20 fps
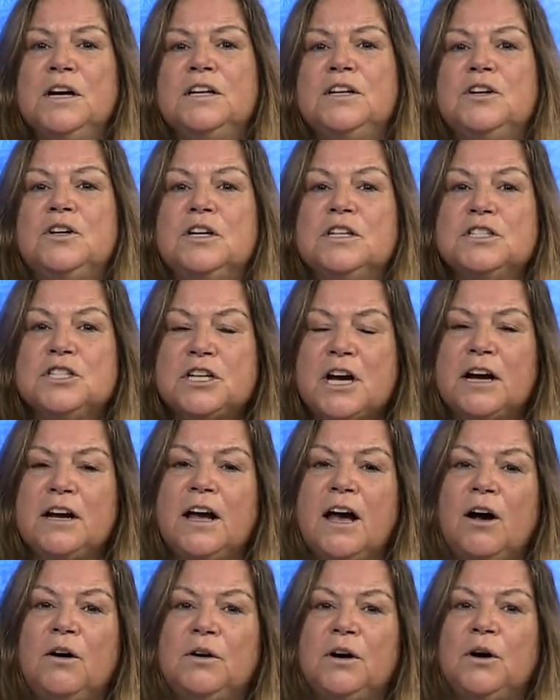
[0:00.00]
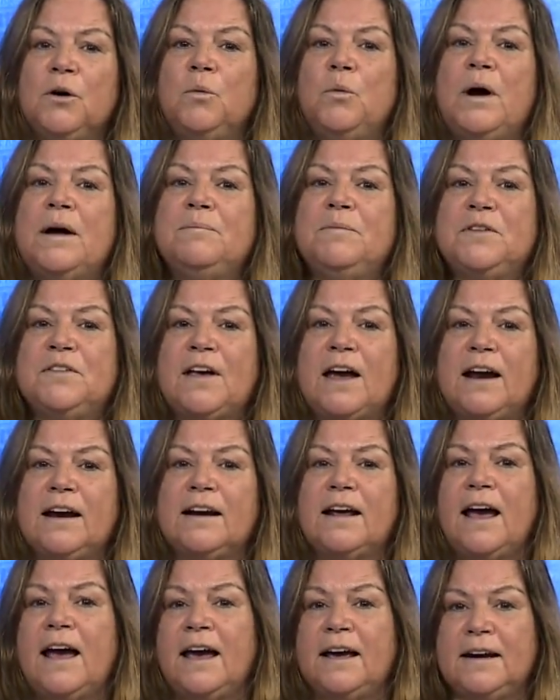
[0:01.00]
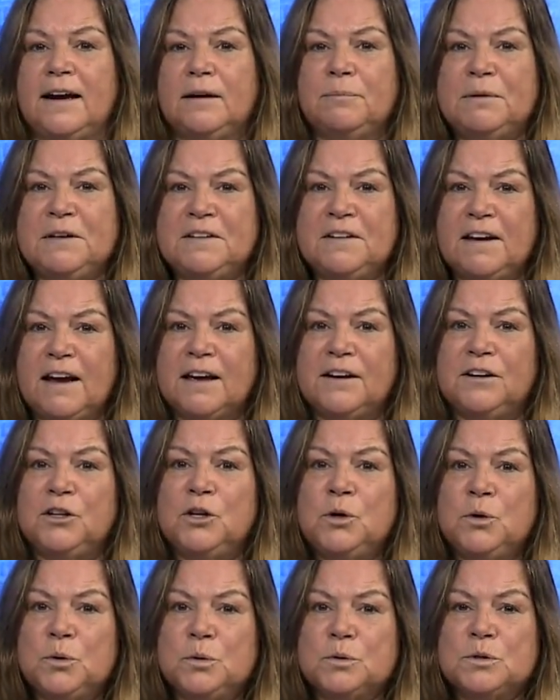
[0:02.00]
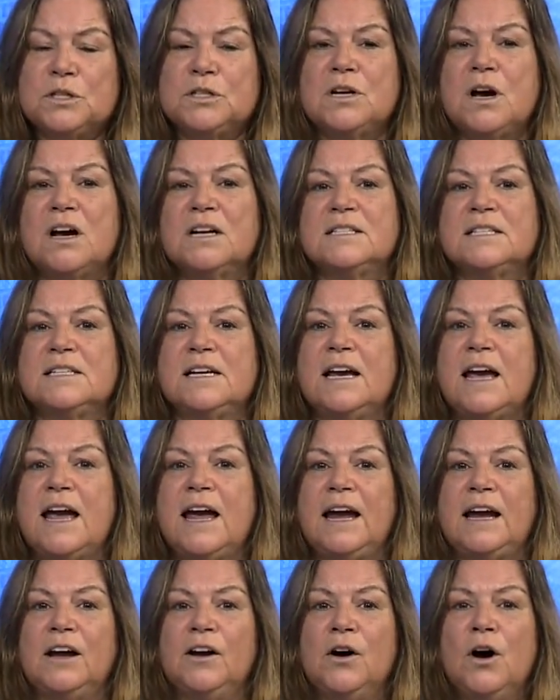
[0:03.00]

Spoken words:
you can check out our website at aptnnews.ca